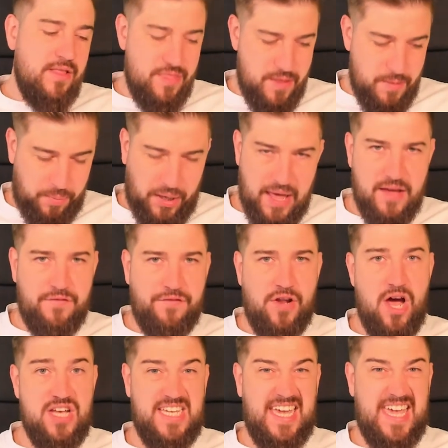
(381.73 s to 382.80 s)
the plague
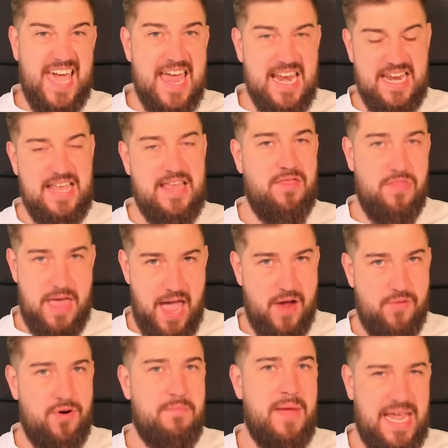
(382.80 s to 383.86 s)
flies are getting in
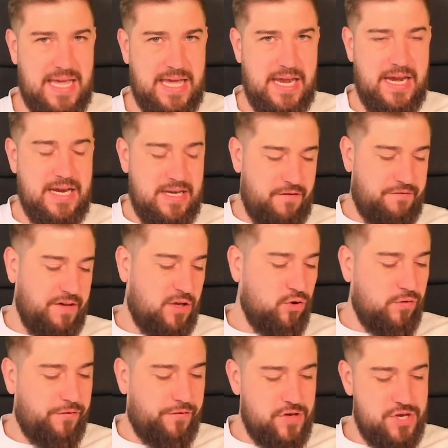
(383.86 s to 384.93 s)
there and making it
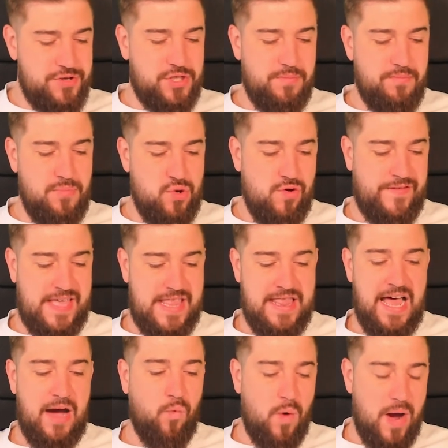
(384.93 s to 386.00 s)
difficult for you to move in
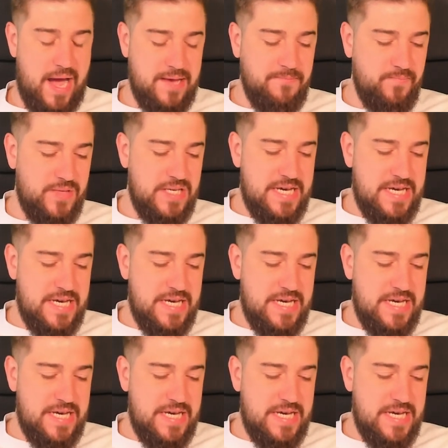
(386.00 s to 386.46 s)
that way.